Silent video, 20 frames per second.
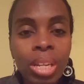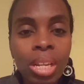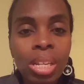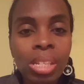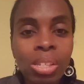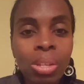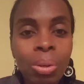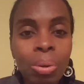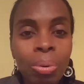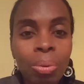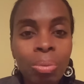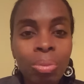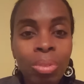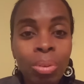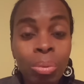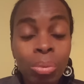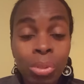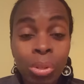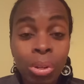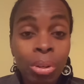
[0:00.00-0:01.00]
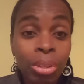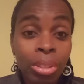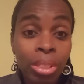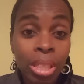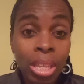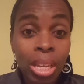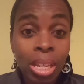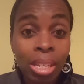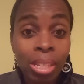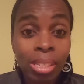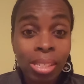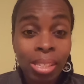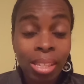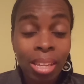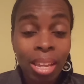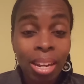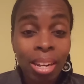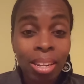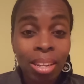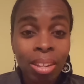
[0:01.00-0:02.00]
So those are good things.
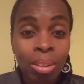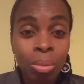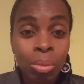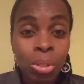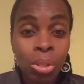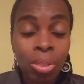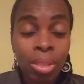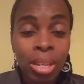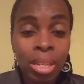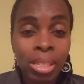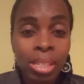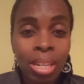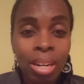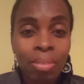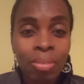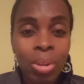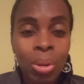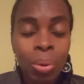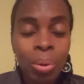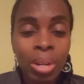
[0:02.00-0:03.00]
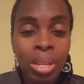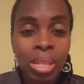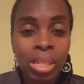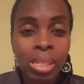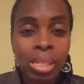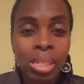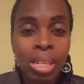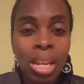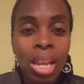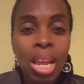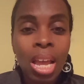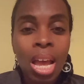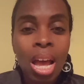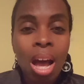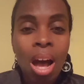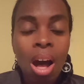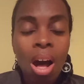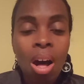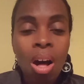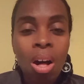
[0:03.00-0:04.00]
Those are things that I've noticed.
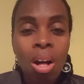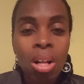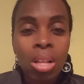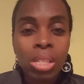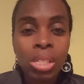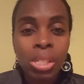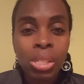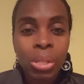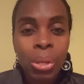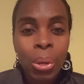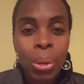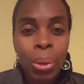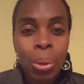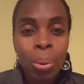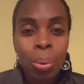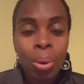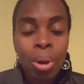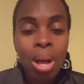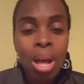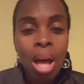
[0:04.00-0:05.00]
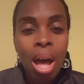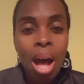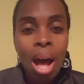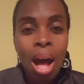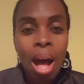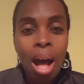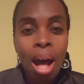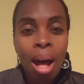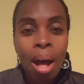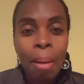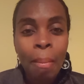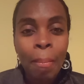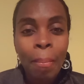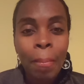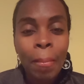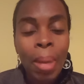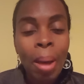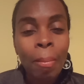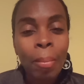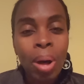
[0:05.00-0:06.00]
Also,
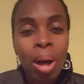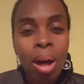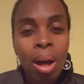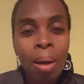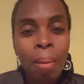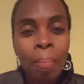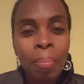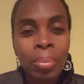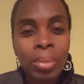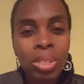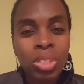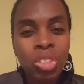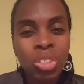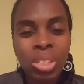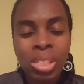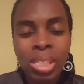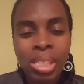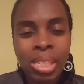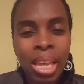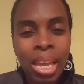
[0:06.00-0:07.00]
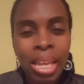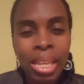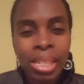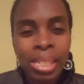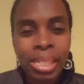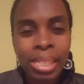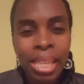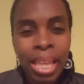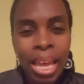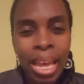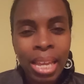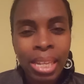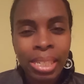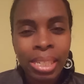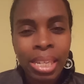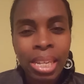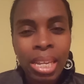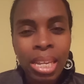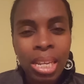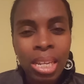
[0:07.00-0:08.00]
my mom, she says that
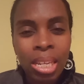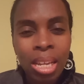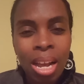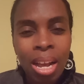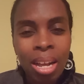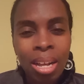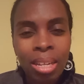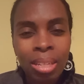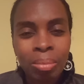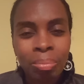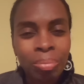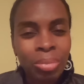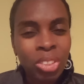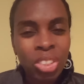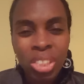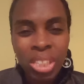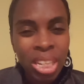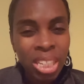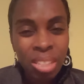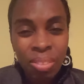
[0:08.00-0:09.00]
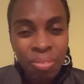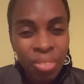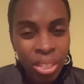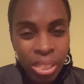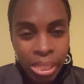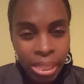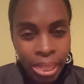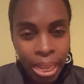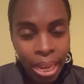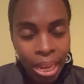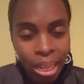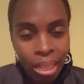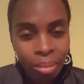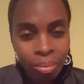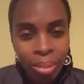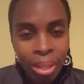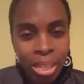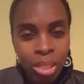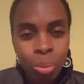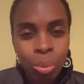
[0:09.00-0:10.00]
she doesn't feel sick.
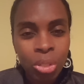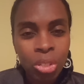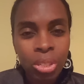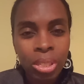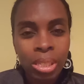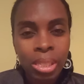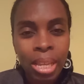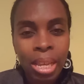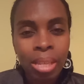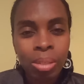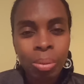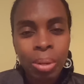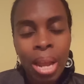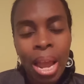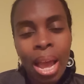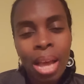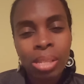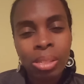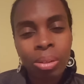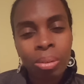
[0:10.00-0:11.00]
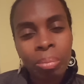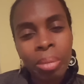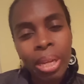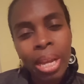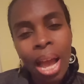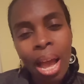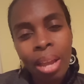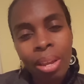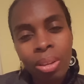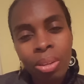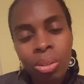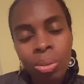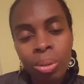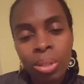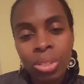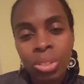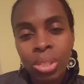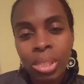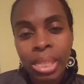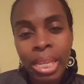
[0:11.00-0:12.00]
That's what she says. When I ask her, I'm like, how are you
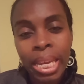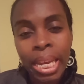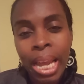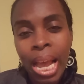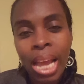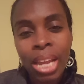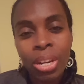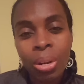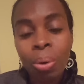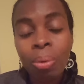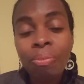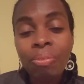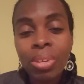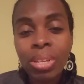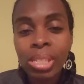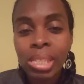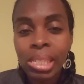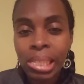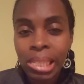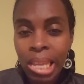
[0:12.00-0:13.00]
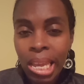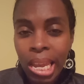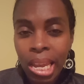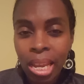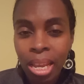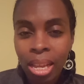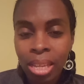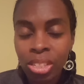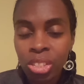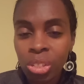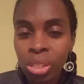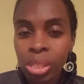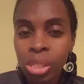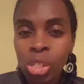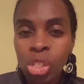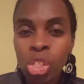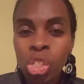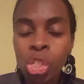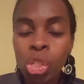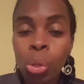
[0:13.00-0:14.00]
doing? She's like, I don't feel sick. I
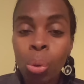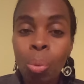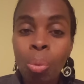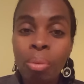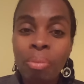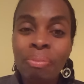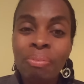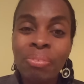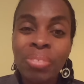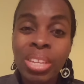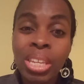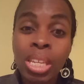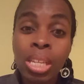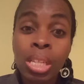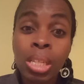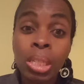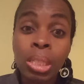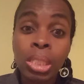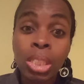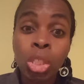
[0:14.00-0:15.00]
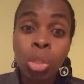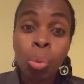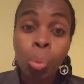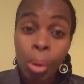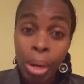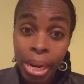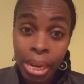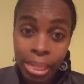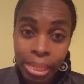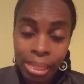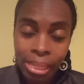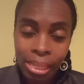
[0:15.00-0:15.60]
just don't feel great.